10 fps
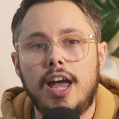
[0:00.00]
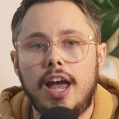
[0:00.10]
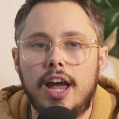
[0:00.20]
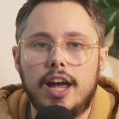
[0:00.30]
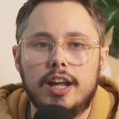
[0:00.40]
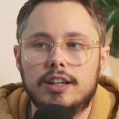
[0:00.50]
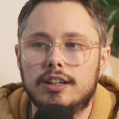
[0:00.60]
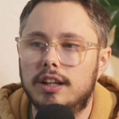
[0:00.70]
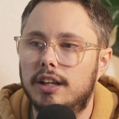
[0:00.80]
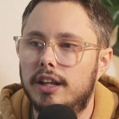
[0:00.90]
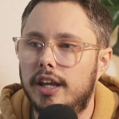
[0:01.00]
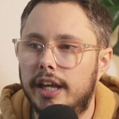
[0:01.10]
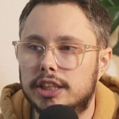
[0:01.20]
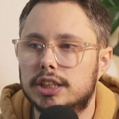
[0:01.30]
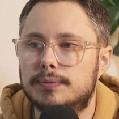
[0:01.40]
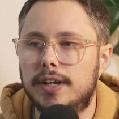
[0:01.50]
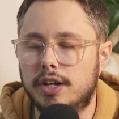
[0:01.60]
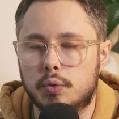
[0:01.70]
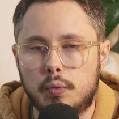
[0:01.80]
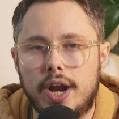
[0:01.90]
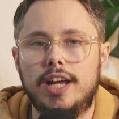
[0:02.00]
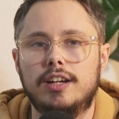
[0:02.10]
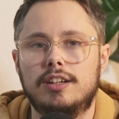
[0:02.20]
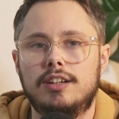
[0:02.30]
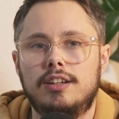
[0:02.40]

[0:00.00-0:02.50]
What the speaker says: And it's just been great.